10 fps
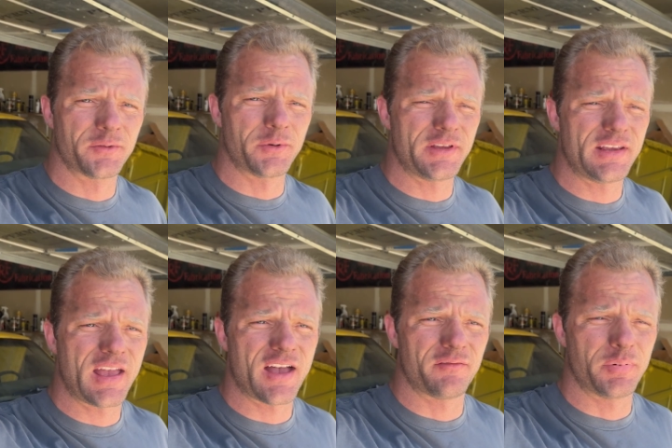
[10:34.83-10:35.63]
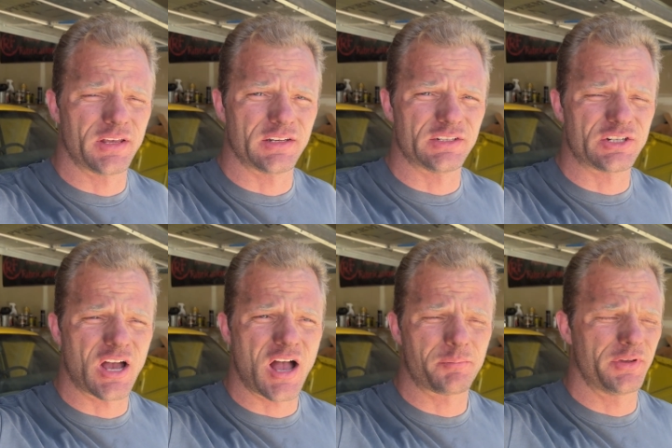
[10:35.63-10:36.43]
we have been
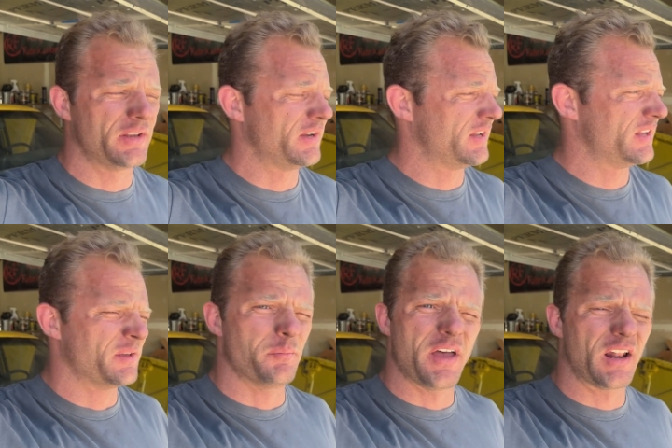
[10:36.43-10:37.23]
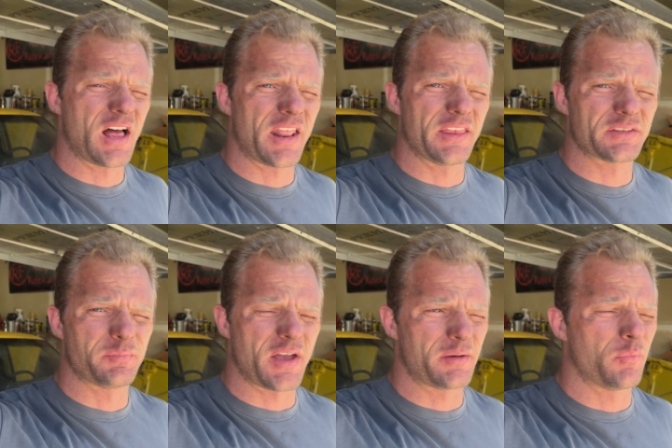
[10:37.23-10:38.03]
chopping metal out of this
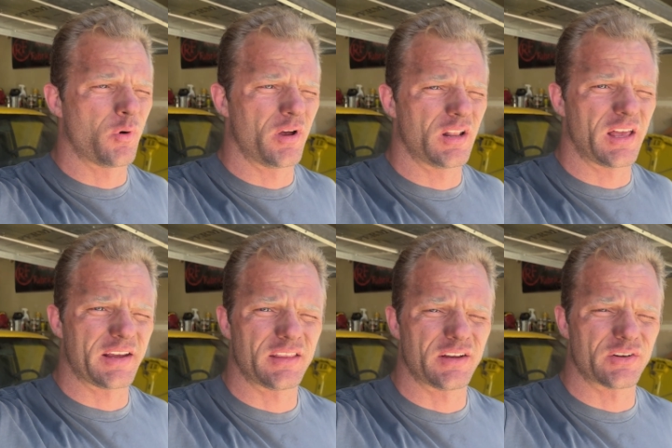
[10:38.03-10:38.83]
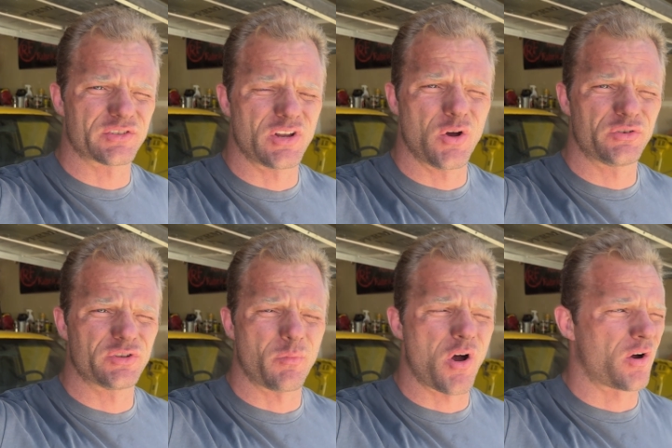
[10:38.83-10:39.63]
bad boy like there's no
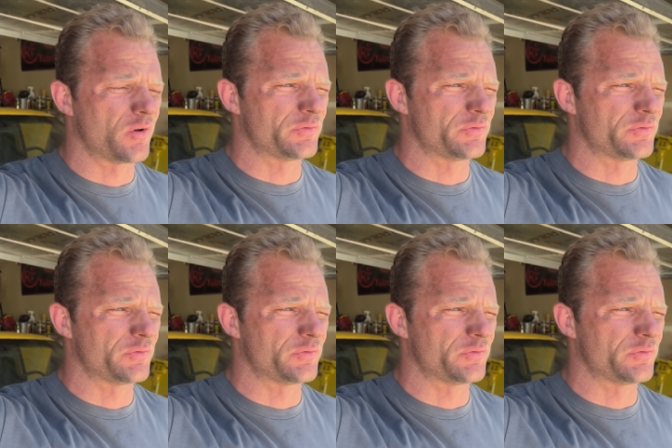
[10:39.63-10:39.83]
tomorrow.